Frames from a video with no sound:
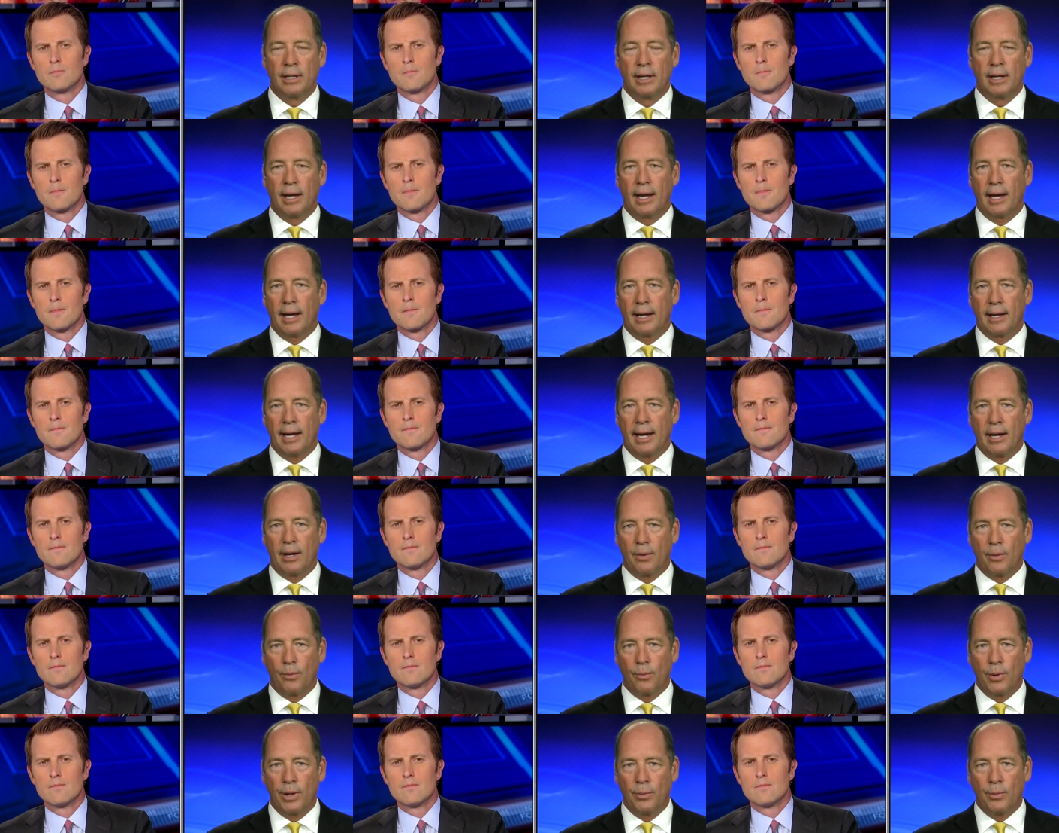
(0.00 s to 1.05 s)
Speaker 1: and that
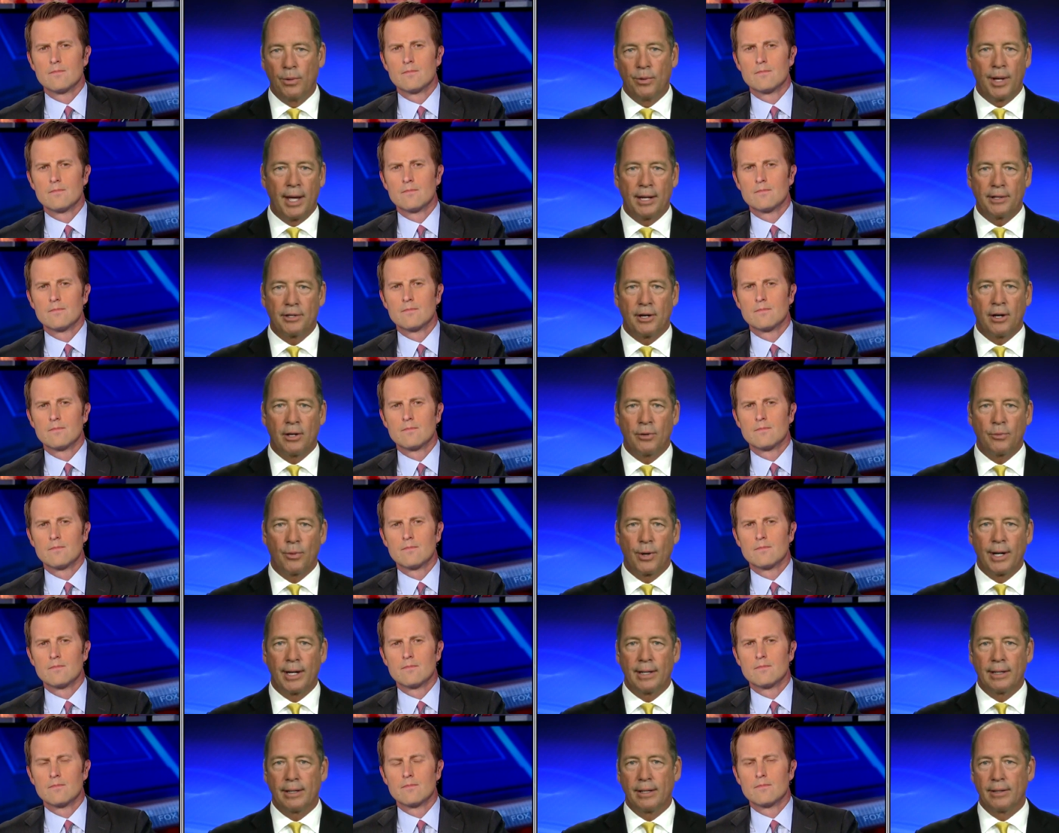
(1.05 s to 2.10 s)
we will not
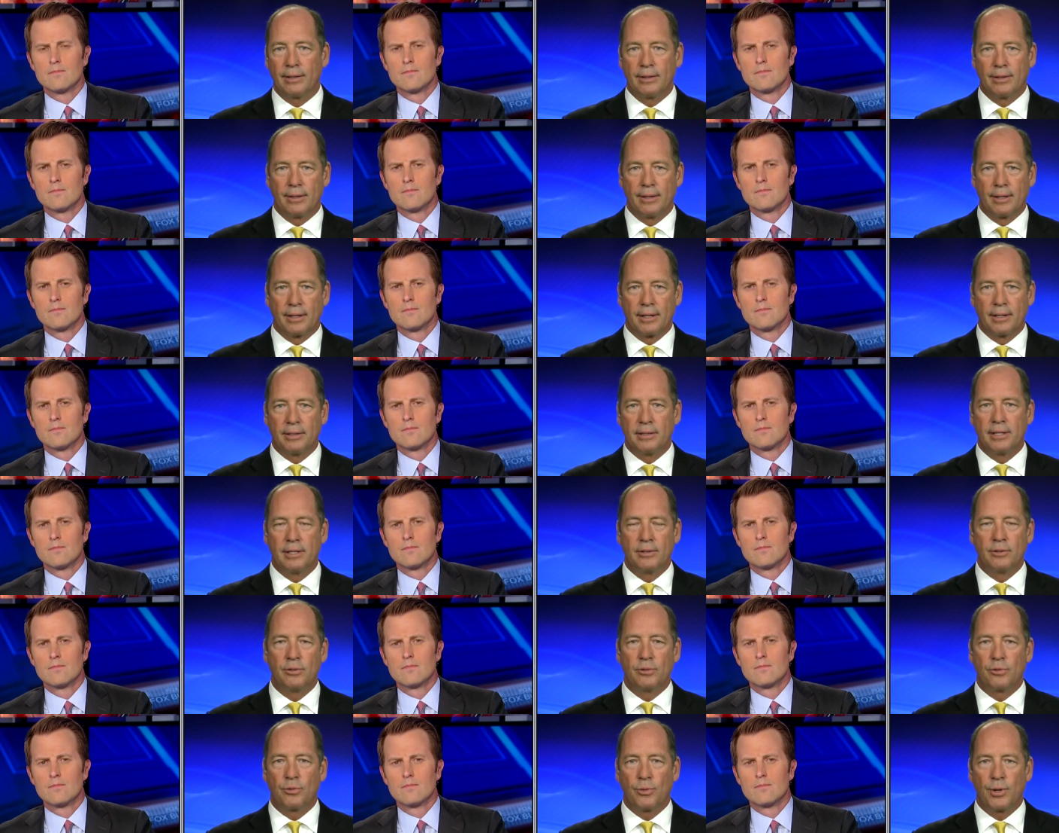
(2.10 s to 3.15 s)
tolerate the
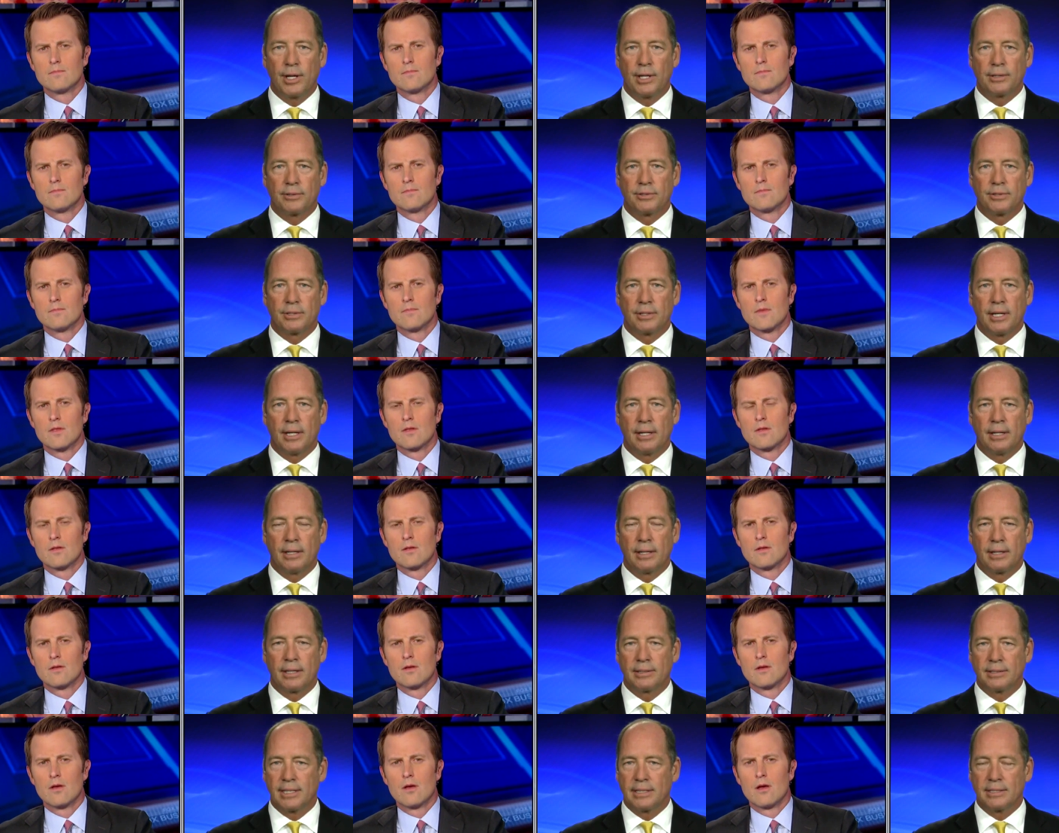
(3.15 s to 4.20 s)
continued threats.
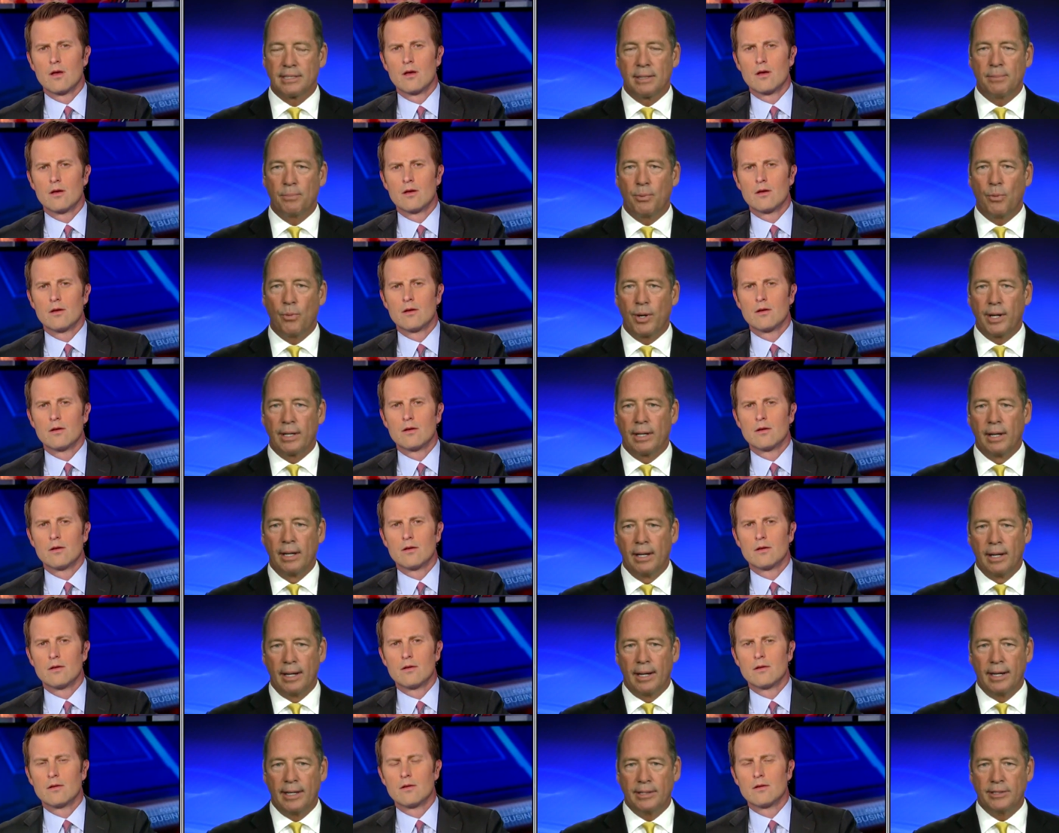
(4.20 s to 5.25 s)
Because uh, at some point,
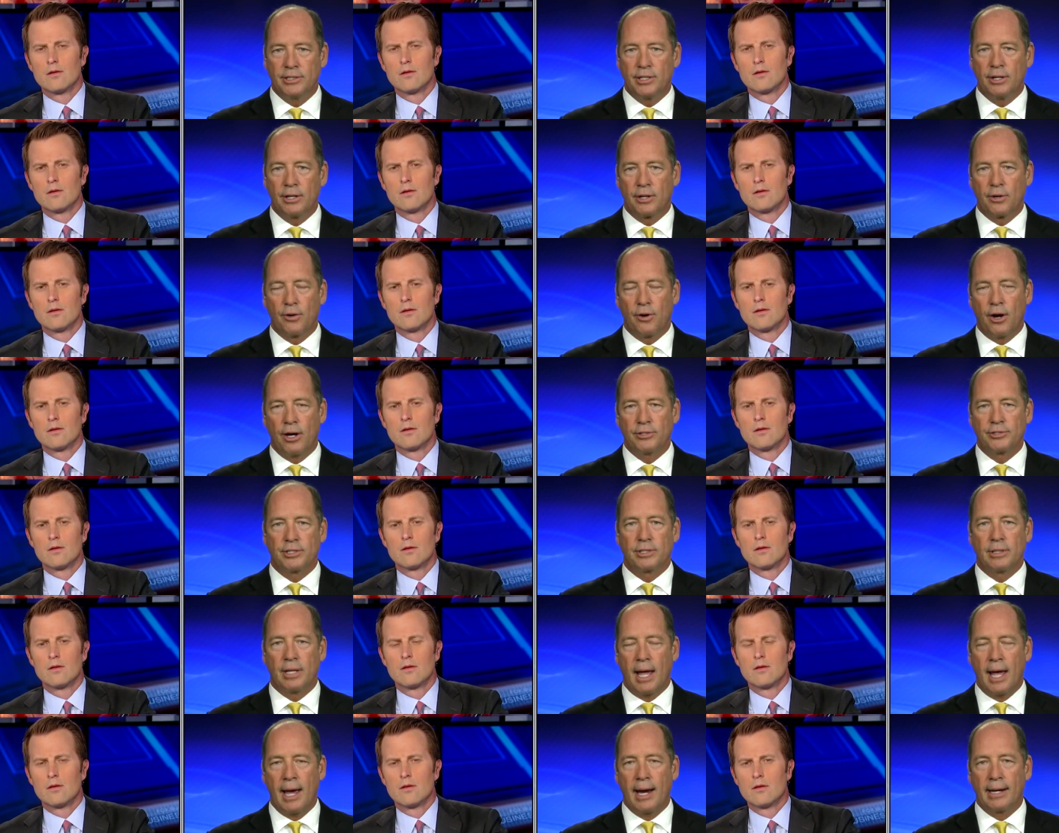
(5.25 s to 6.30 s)
he's going to cross a
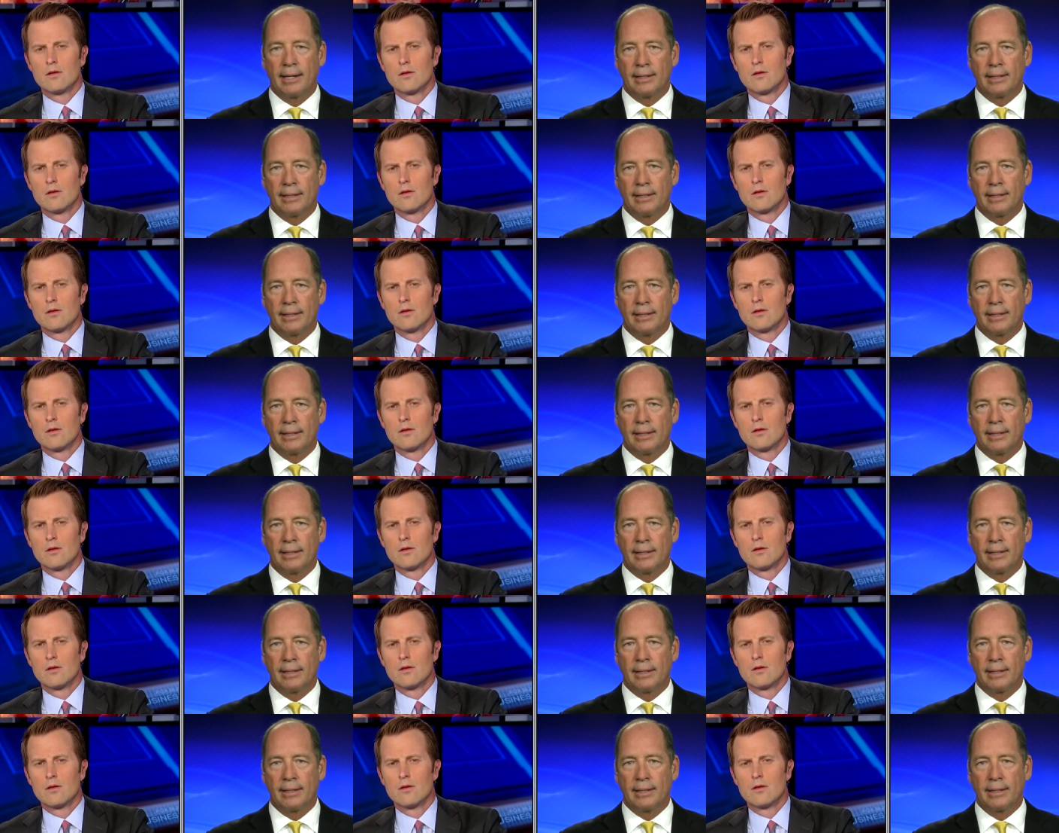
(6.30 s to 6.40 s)
line,